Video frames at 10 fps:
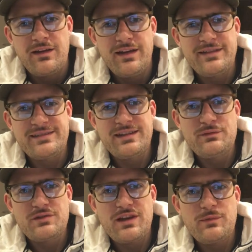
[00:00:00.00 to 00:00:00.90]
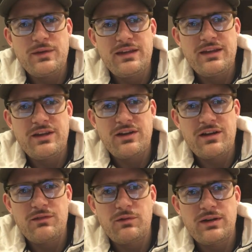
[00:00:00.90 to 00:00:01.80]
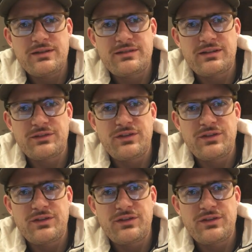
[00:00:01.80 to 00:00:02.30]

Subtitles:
Hey team, JB here. Wanted to talk